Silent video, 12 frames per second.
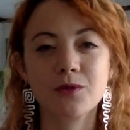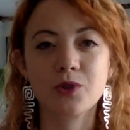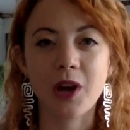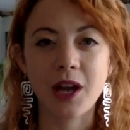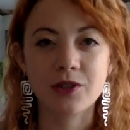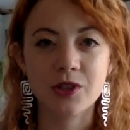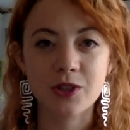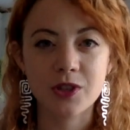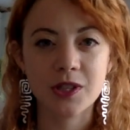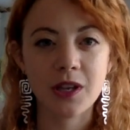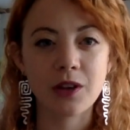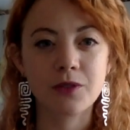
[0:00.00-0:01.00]
ground
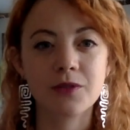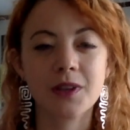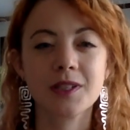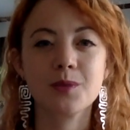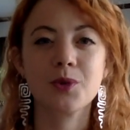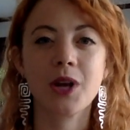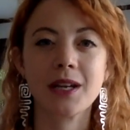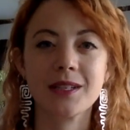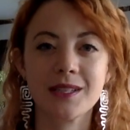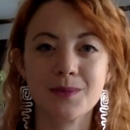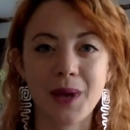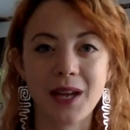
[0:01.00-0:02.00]
yourself and to
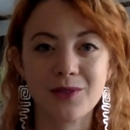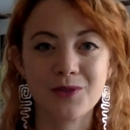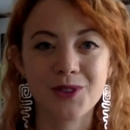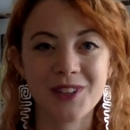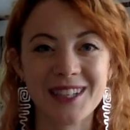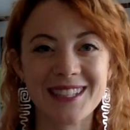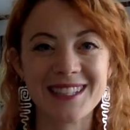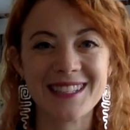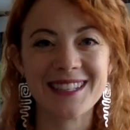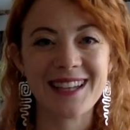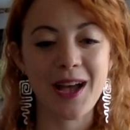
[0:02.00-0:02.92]
practice mindfulness,